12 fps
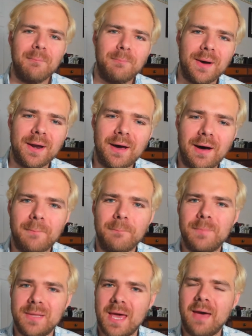
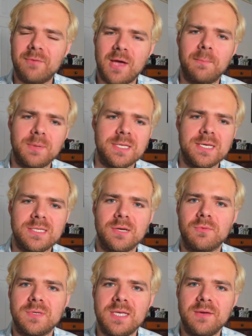But they have a couple
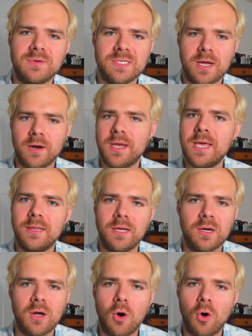decent receivers there.
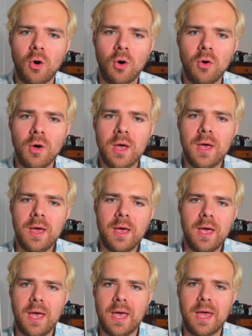Keelan Cole.
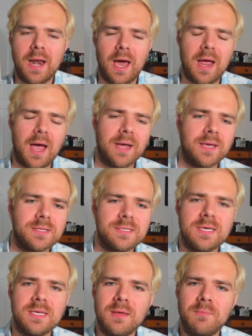And I could
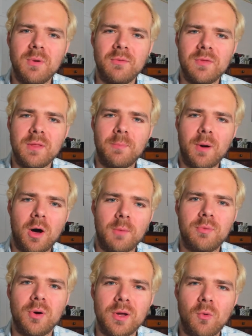see them moving the ball
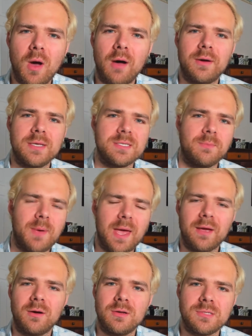pretty well against the
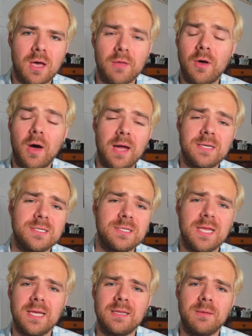Bengals, although I just
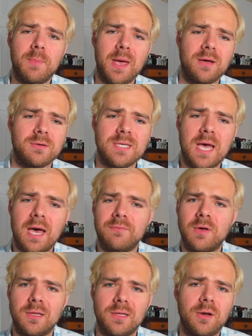think the Bengals have
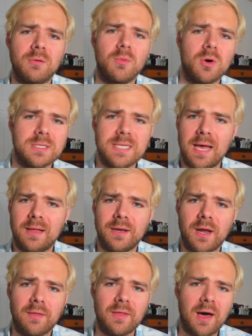a little more
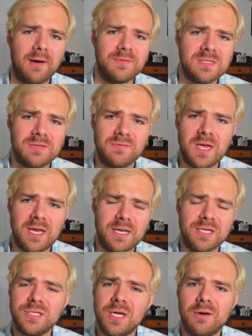talent on the offensive end
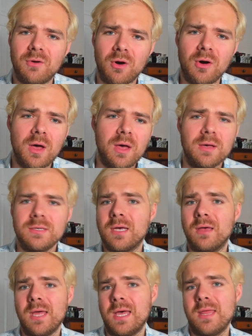in general.
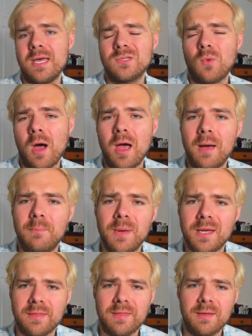So that's why I'm
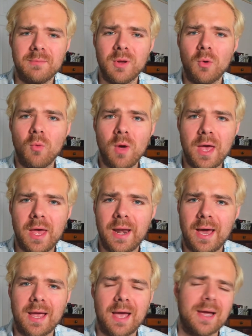picking them to win.
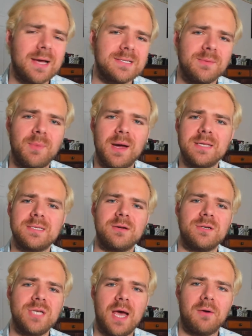I got some buddies that
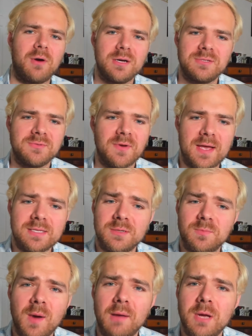are Jaguars fans. They're
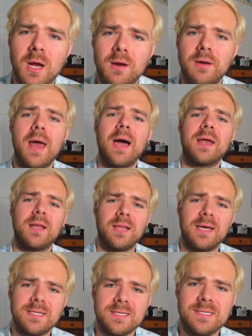probably not going to
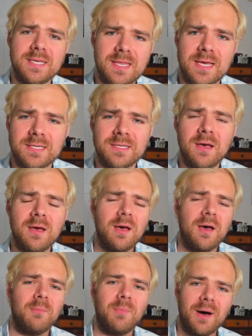like to see this,
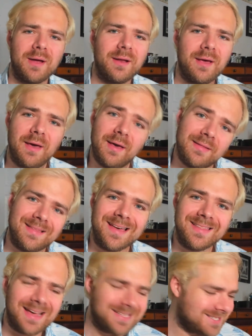but
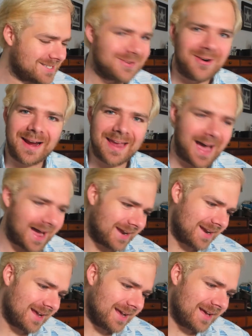that's just who I got.
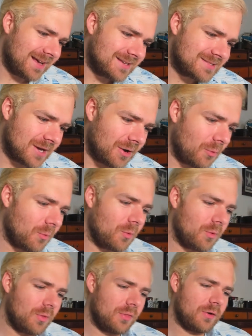So
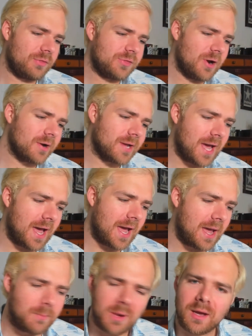the third
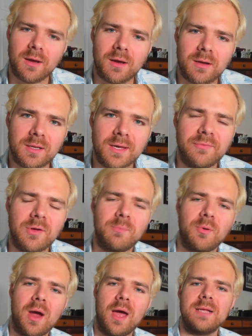game, Cleveland
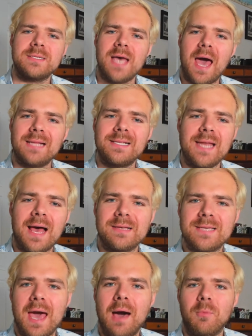Browns at the
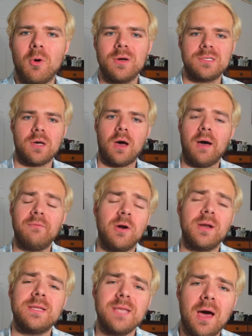Dallas Cowboys. So I've
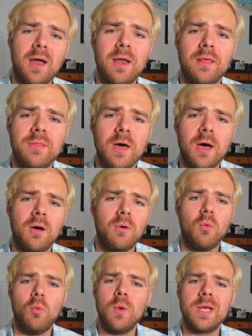already done the
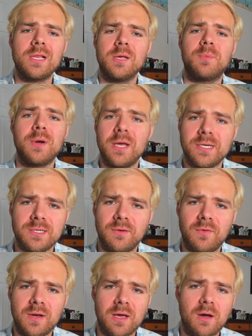weekly prediction
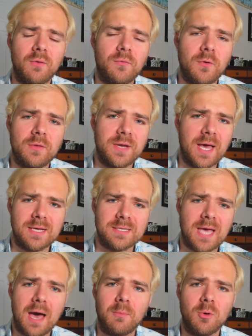video for the Dallas
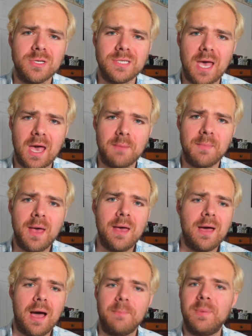Cowboys game.
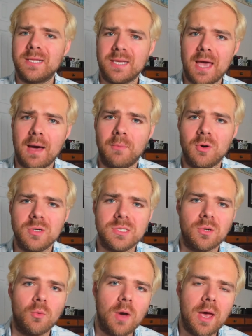I picked the Cowboys
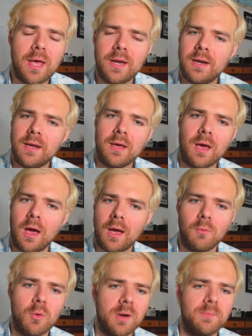to win. I
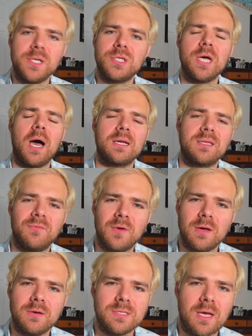wouldn't be shocked if it
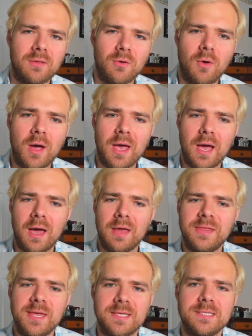goes the other way. I
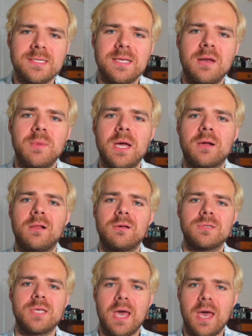think this is going to be a
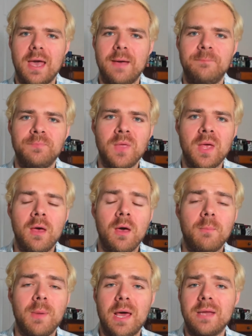close game,
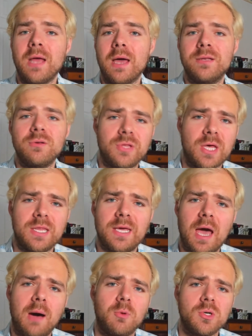but I do think the
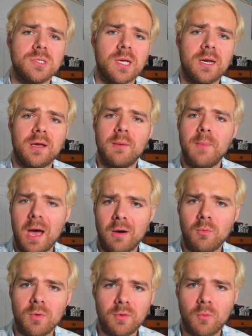Cowboys are going to come
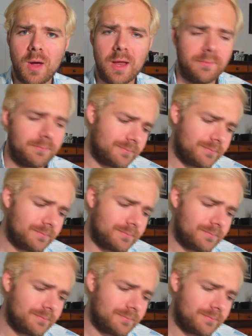out with a win.